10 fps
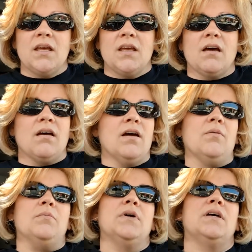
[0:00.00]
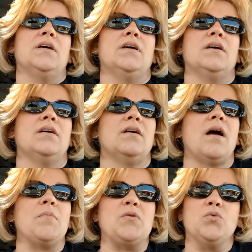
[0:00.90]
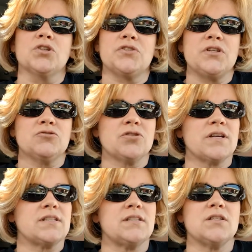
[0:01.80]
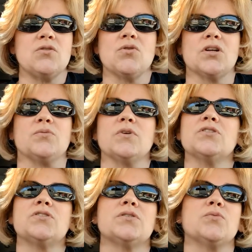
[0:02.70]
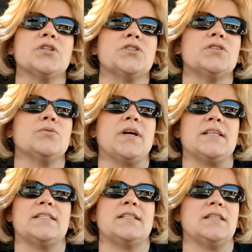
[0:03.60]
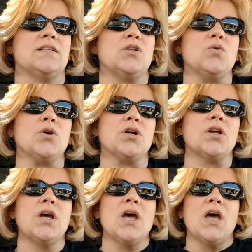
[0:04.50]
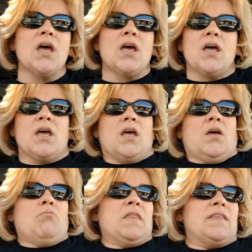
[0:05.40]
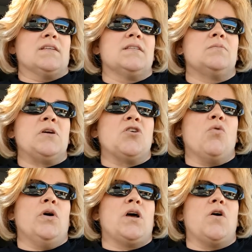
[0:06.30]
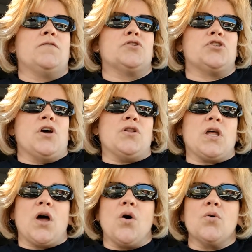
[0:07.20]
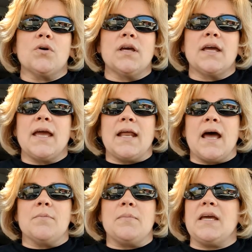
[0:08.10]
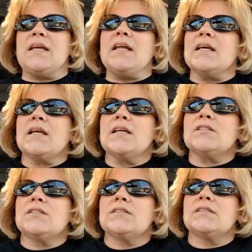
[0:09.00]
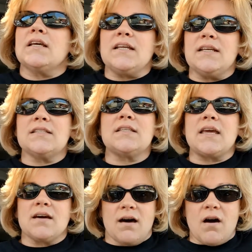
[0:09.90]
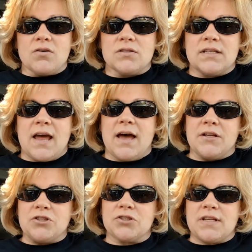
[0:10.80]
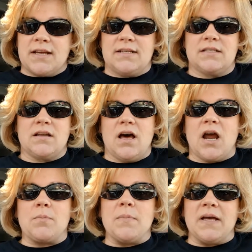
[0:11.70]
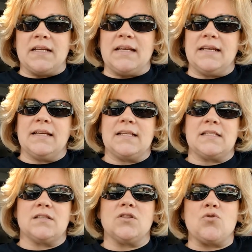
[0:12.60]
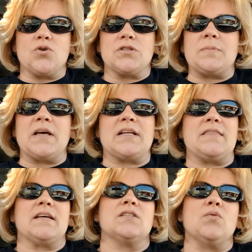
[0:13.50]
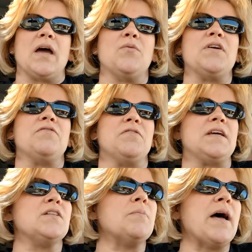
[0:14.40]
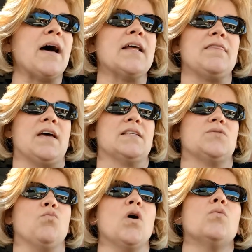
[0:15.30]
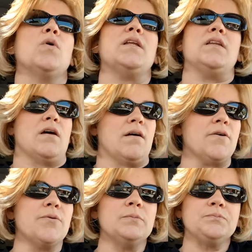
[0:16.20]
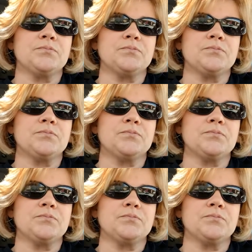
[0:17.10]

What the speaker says: I mean, we're still trusting the Lord, and we're still resting in the Lord. But this has been going on for so long, and I mean, it is a cost, and I understand it's not our money. It is the Lord's money. That's the way we feel about it. That's what we know.